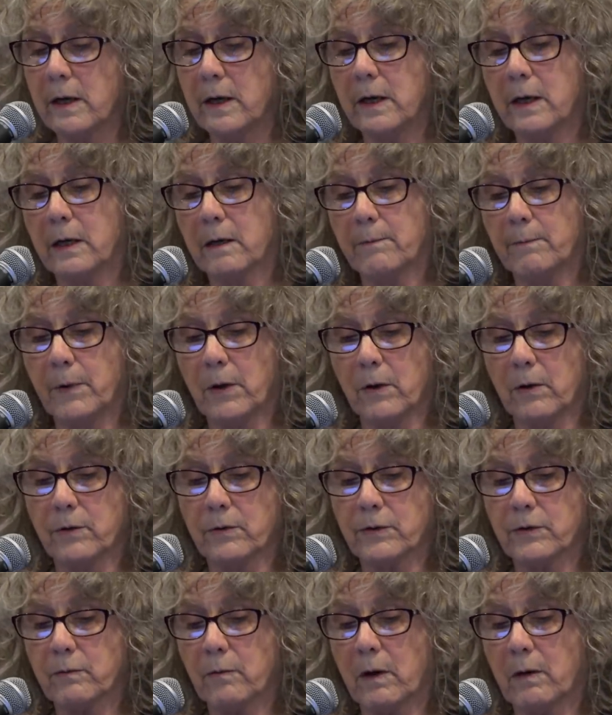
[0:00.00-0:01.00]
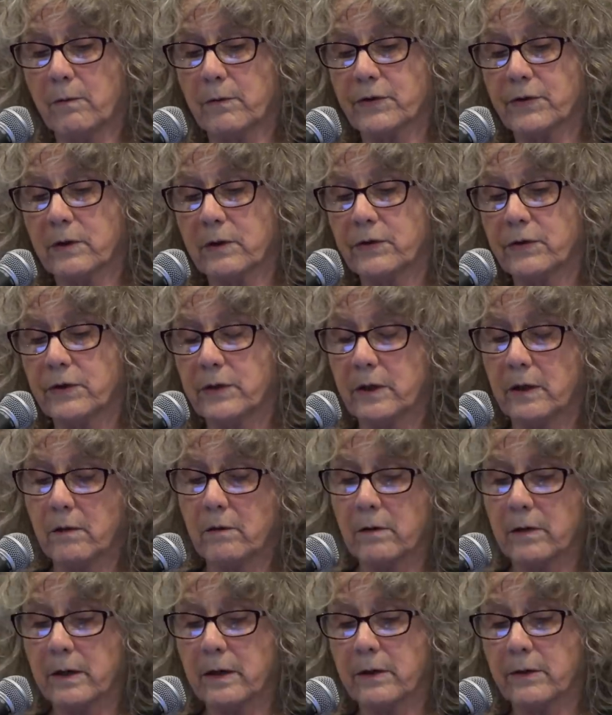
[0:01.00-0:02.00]
he composed what was
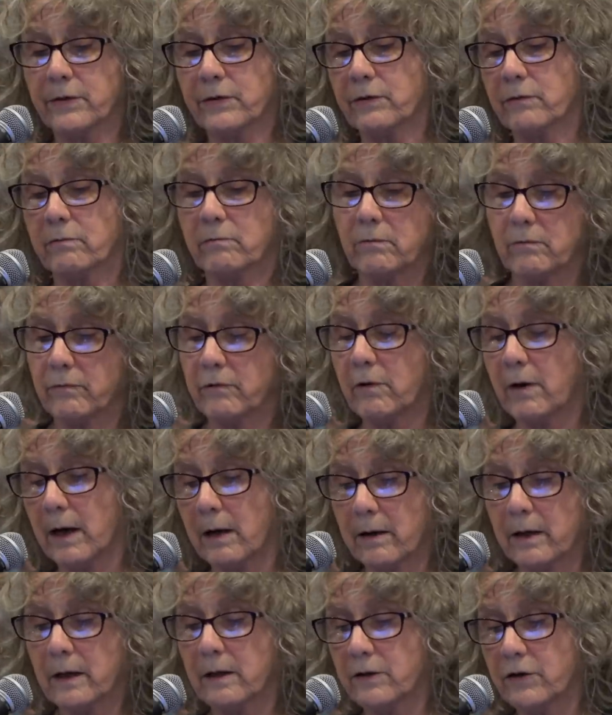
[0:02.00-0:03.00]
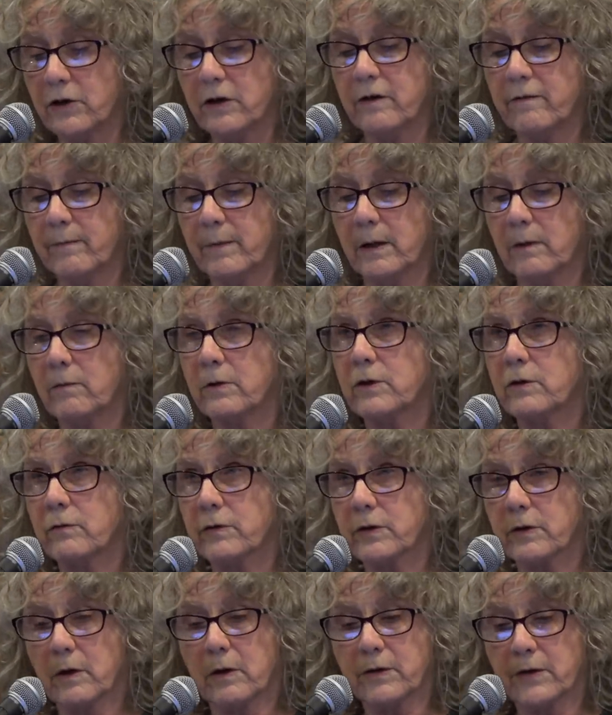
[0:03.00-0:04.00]
considered his crowning achievement, which
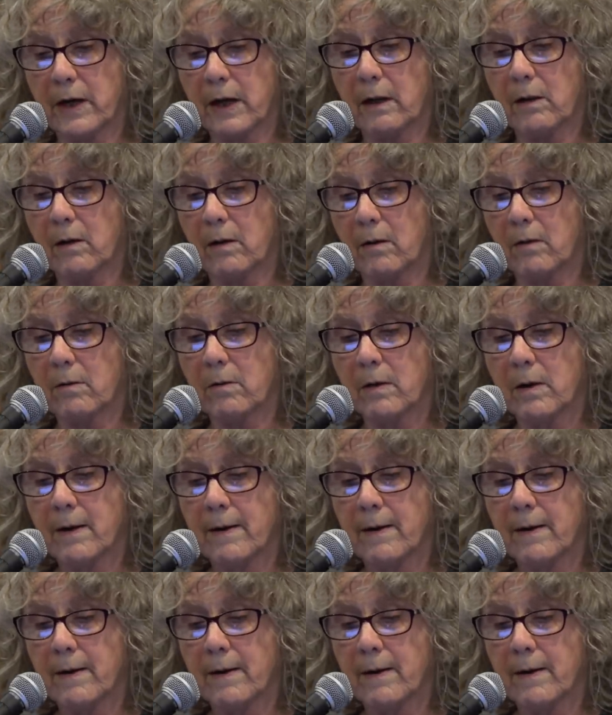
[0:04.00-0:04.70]
was Otello.